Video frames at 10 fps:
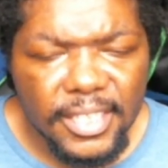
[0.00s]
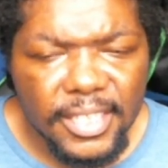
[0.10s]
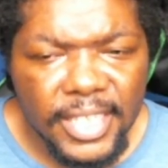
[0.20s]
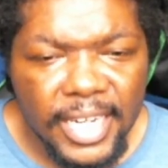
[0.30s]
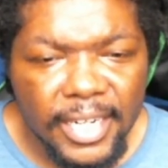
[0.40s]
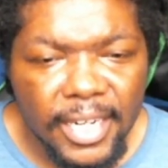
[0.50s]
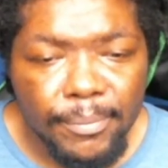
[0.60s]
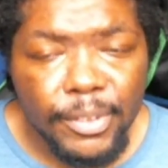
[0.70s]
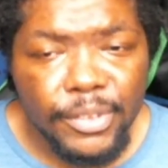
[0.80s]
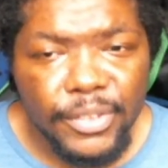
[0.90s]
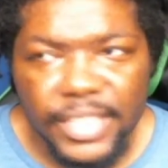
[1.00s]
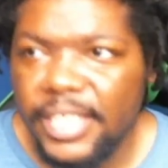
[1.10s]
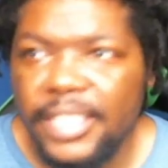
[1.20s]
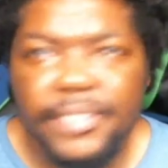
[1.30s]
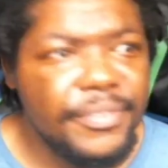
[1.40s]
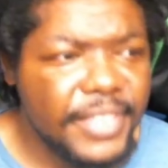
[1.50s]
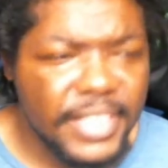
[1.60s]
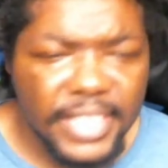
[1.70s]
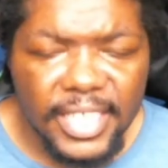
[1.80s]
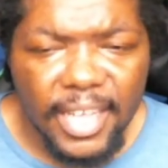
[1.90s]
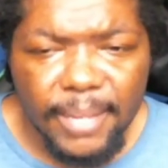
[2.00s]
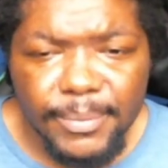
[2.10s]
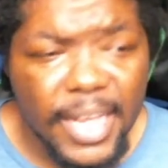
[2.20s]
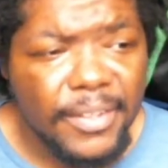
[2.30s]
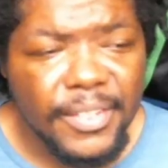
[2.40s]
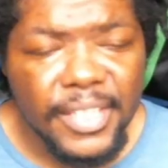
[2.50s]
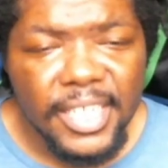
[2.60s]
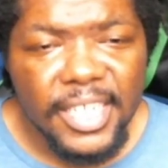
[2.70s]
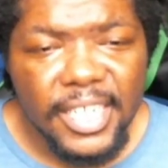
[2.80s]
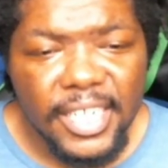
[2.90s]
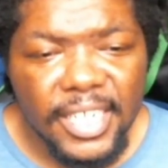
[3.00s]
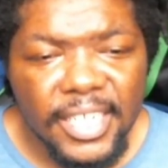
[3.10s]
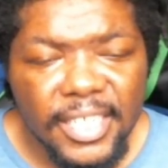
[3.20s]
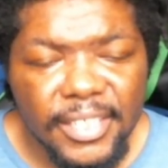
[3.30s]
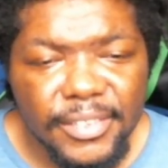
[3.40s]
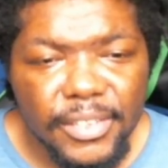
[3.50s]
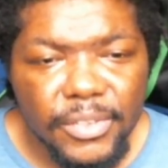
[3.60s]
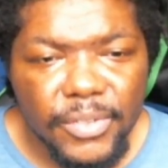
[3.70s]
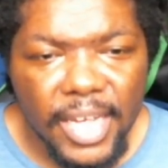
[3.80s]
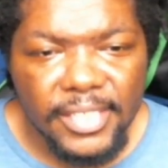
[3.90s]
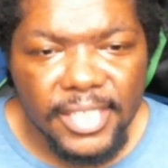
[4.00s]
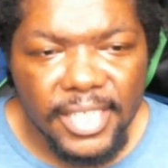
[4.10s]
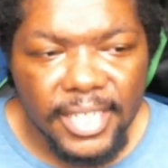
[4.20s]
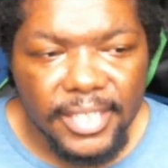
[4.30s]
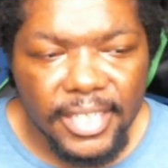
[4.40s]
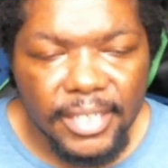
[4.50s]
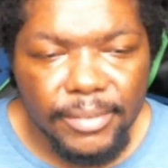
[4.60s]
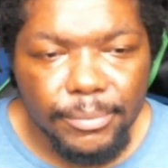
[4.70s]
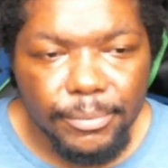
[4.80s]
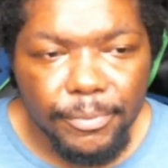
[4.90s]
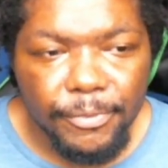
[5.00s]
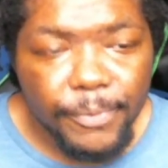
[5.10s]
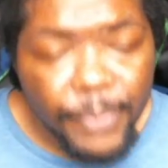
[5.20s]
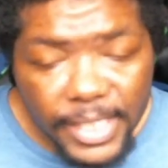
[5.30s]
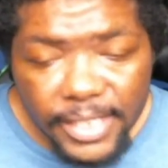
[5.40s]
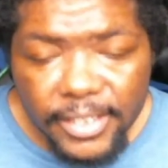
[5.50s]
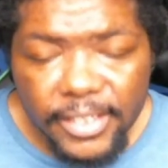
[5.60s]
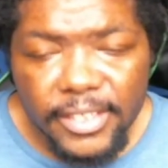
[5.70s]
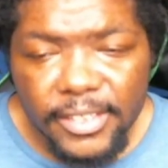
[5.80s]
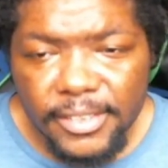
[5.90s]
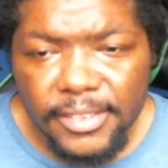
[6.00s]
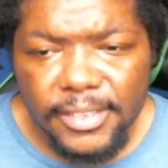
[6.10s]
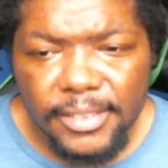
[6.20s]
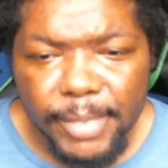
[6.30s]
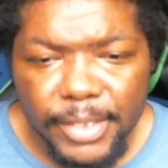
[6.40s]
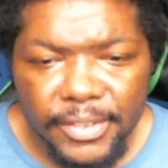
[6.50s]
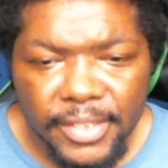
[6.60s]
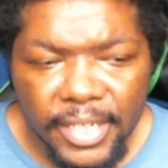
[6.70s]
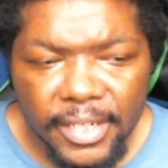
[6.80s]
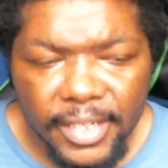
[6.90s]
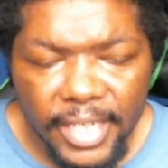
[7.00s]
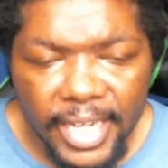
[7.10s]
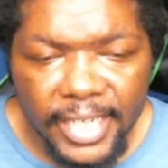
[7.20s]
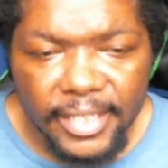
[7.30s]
Then Patricia, she comes out, tries to like feed the girls, make sure they're like